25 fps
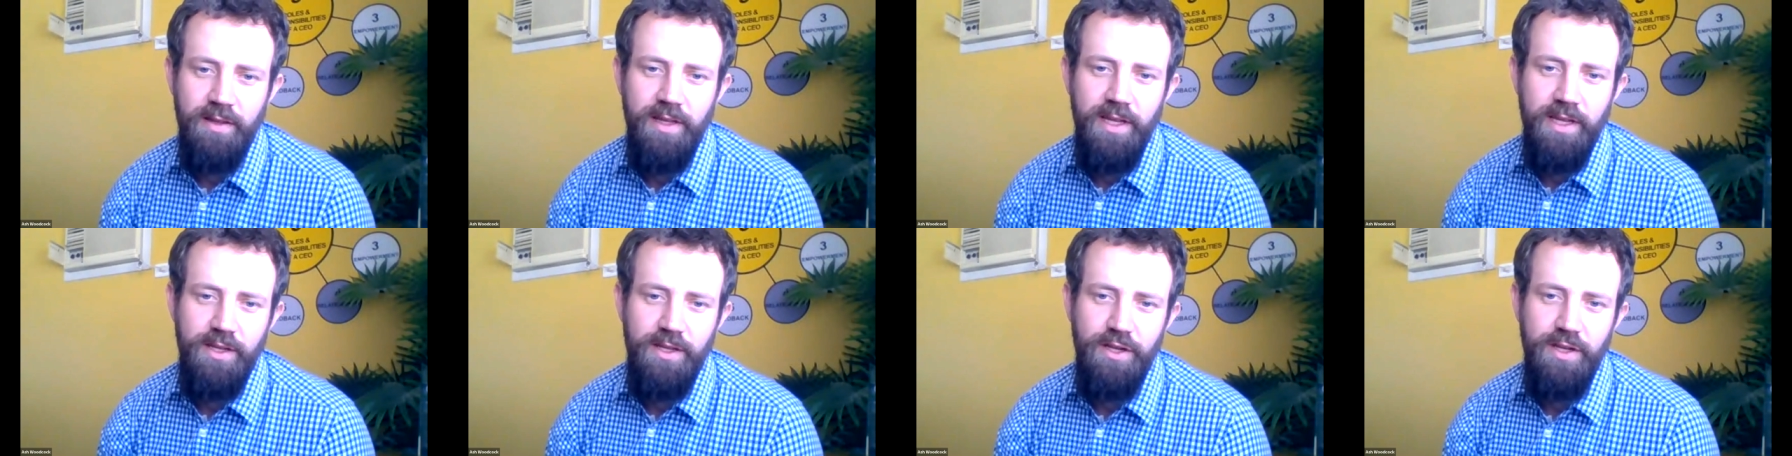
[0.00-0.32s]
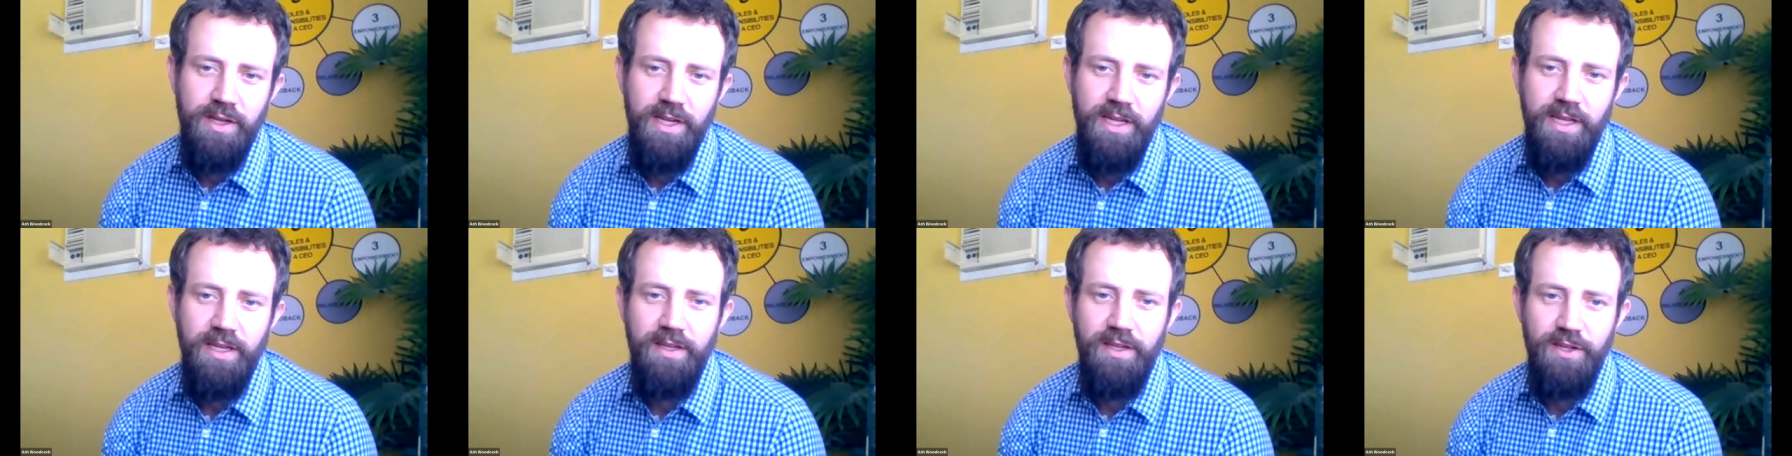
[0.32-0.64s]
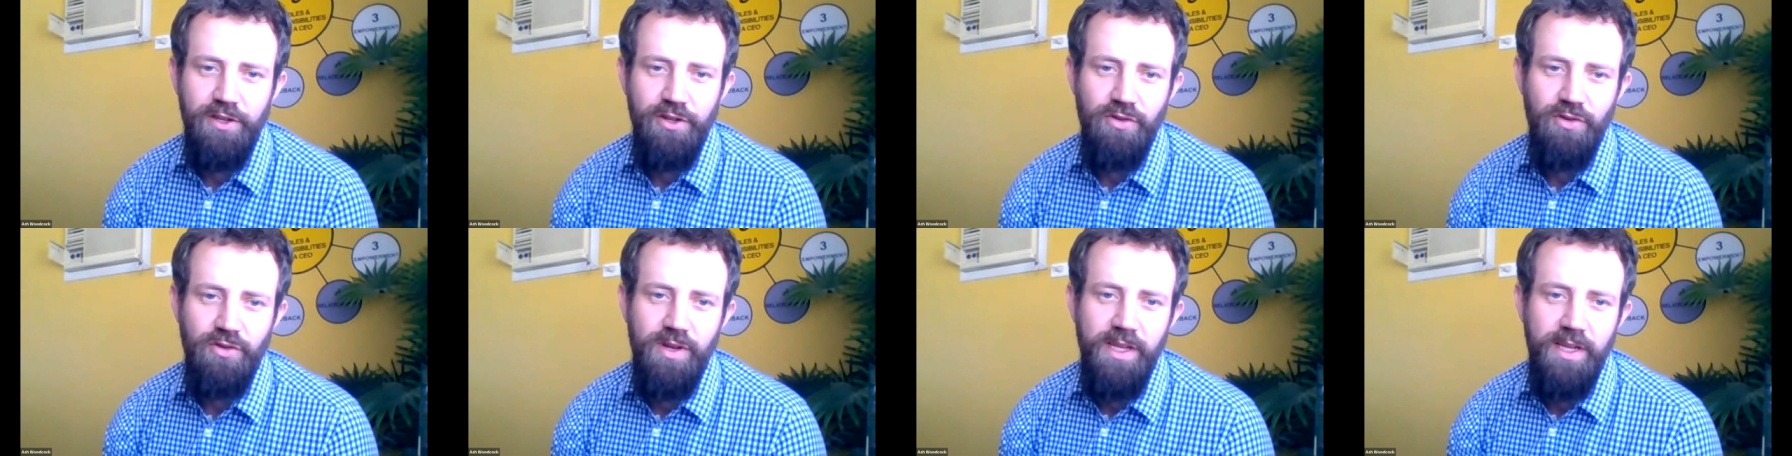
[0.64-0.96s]
then you need to
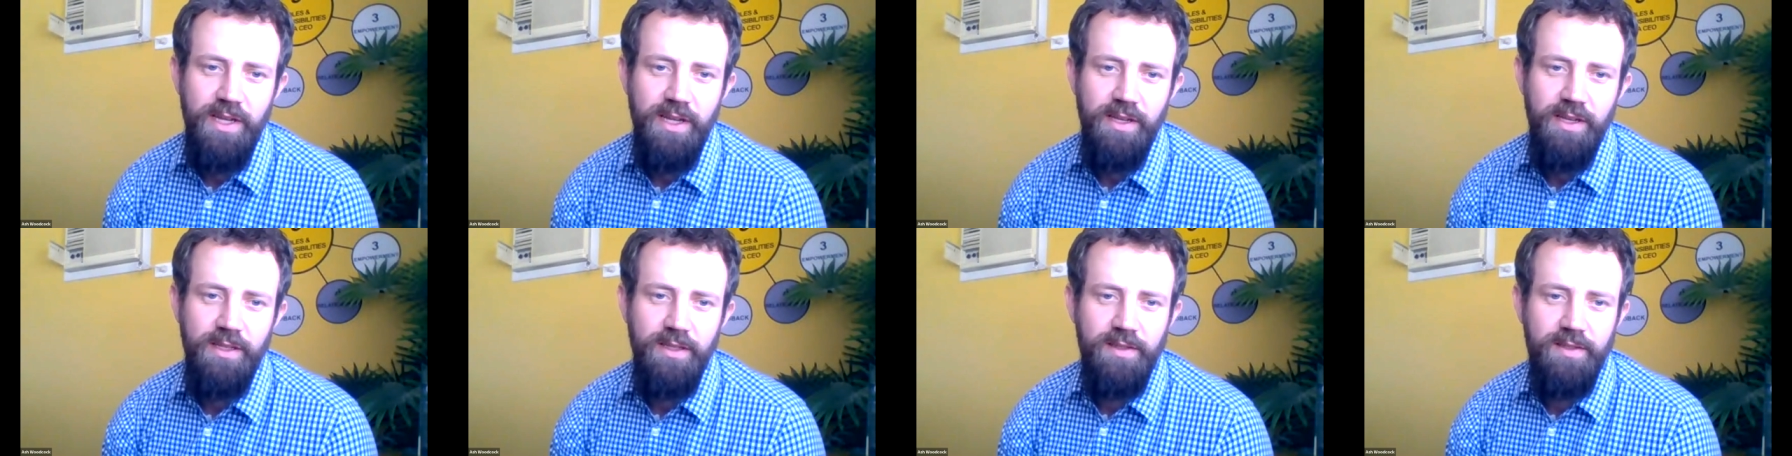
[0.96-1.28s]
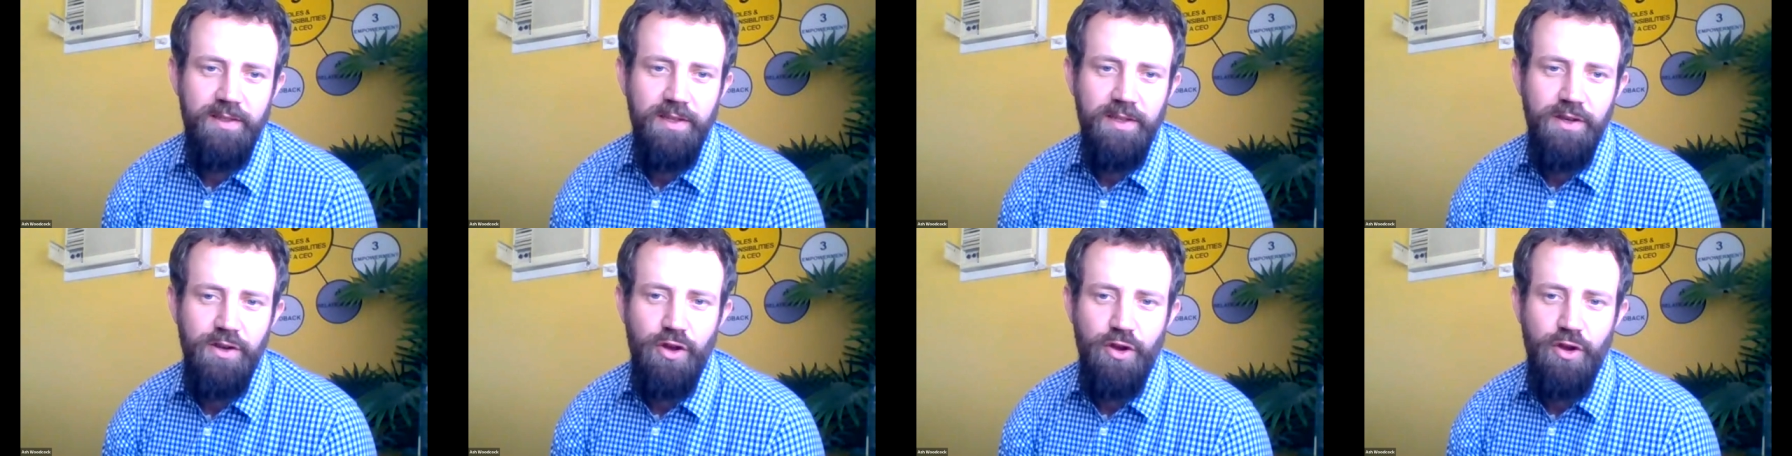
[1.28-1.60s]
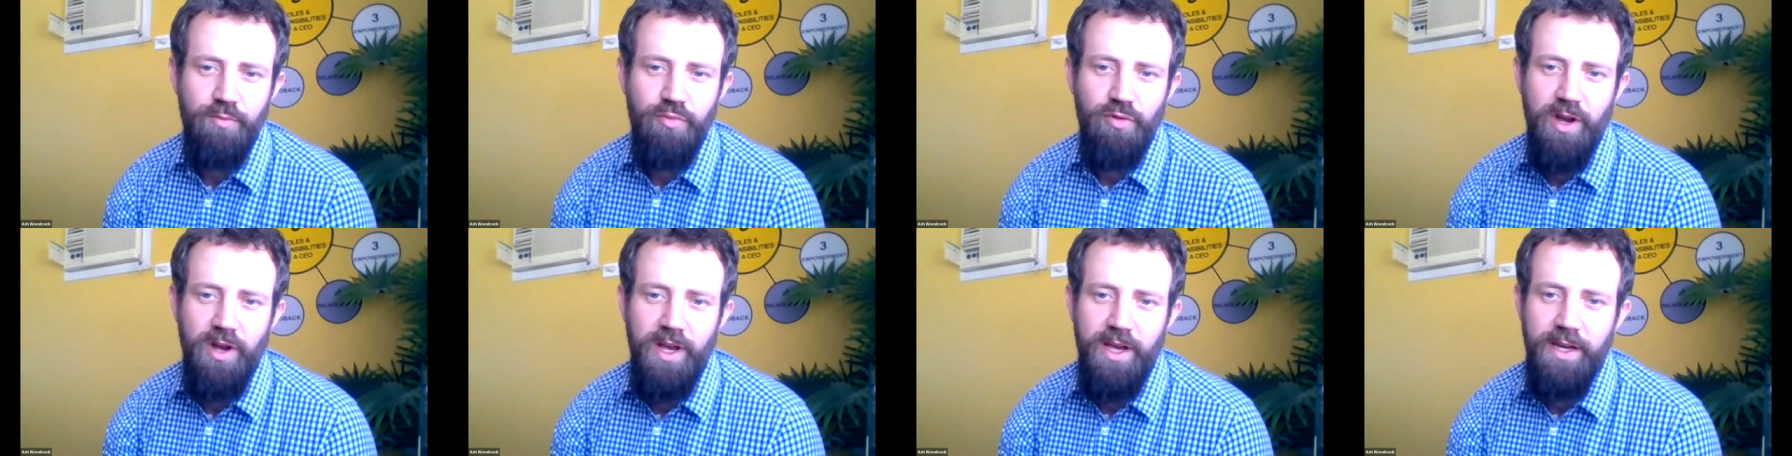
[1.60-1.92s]
join, and it's a
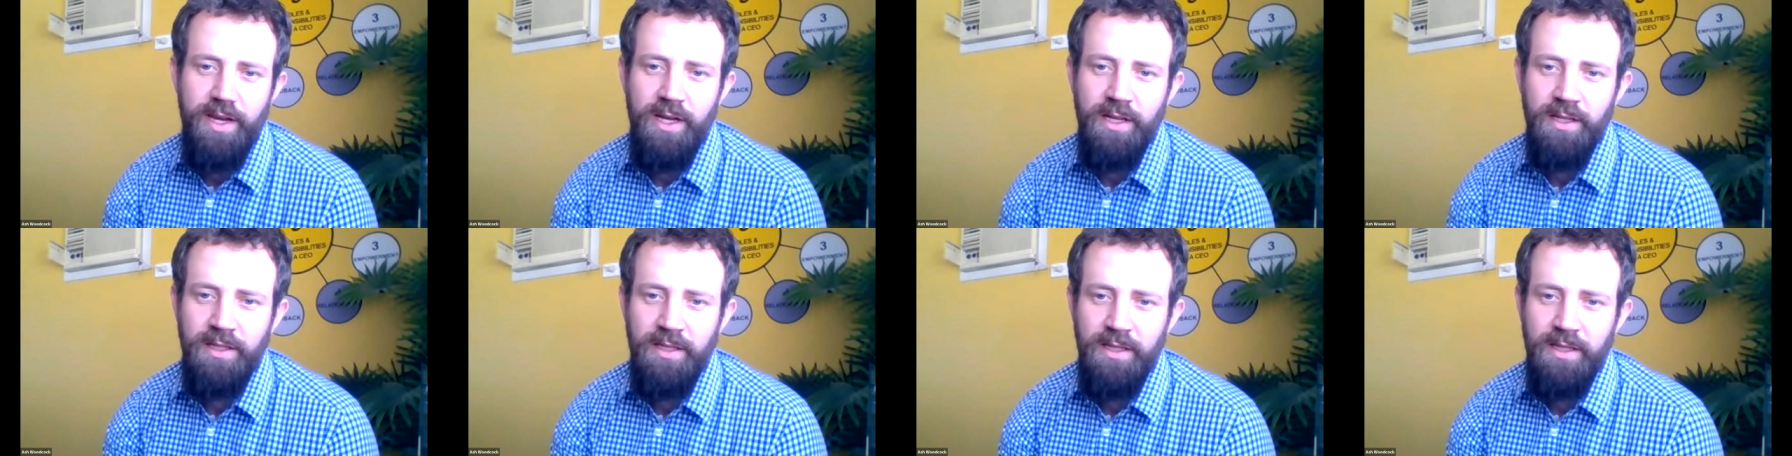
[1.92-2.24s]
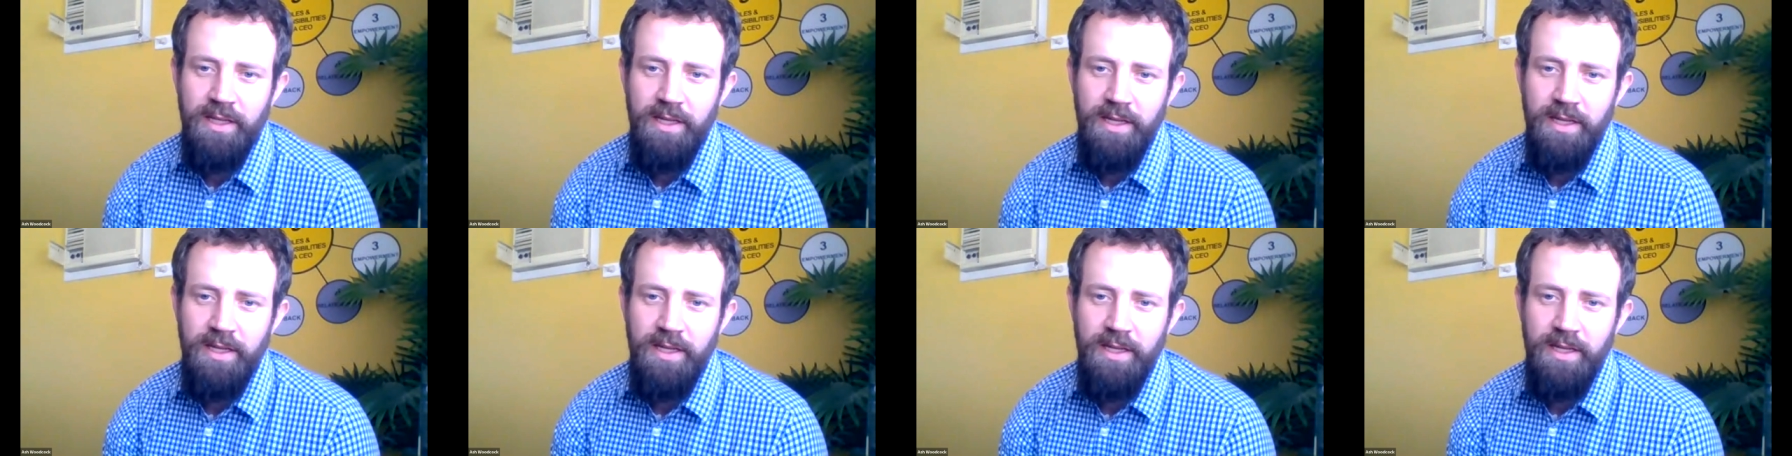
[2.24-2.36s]
no-brainer.